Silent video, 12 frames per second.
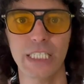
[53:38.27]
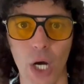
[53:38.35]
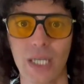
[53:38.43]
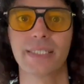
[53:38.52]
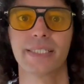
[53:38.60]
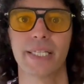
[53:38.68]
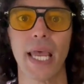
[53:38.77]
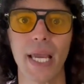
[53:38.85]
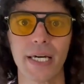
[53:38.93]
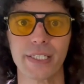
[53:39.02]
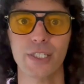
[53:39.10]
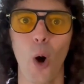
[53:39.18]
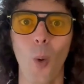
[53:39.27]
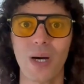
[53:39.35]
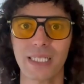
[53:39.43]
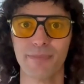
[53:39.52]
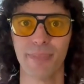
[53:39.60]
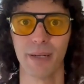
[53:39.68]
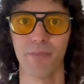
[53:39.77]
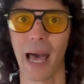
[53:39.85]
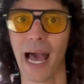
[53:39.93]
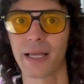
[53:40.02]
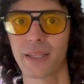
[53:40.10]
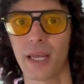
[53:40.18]
dusty because no one's been
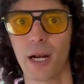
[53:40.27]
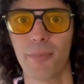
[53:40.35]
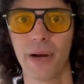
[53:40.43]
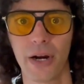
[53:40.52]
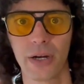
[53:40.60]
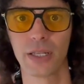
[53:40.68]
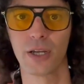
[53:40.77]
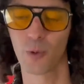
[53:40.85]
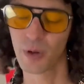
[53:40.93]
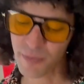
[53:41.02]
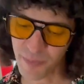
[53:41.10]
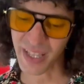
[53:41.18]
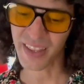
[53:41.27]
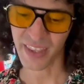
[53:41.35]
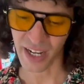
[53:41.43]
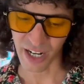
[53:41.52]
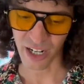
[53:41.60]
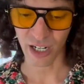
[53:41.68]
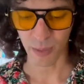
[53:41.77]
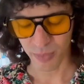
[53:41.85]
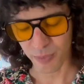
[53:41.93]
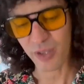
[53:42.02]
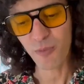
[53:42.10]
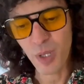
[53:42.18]
back there apparently, or we've been there a
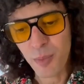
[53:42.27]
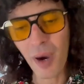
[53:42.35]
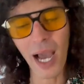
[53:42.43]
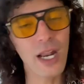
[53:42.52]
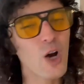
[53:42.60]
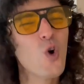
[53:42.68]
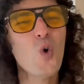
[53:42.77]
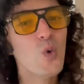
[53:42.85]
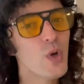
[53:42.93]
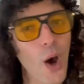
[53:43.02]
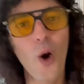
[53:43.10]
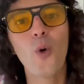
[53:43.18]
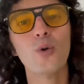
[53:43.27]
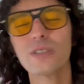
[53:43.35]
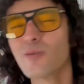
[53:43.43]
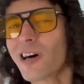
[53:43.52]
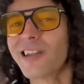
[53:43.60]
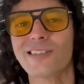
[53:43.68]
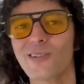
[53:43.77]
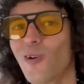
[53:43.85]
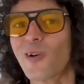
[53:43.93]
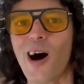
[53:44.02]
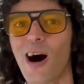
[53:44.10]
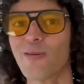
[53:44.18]
couple, mean, we might, who knows what is
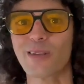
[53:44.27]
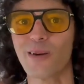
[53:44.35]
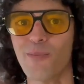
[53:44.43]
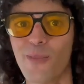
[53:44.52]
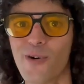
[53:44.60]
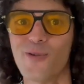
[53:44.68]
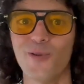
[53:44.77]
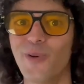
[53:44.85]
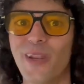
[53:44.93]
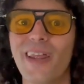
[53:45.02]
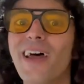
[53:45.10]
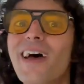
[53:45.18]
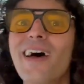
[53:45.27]
going on with the moon.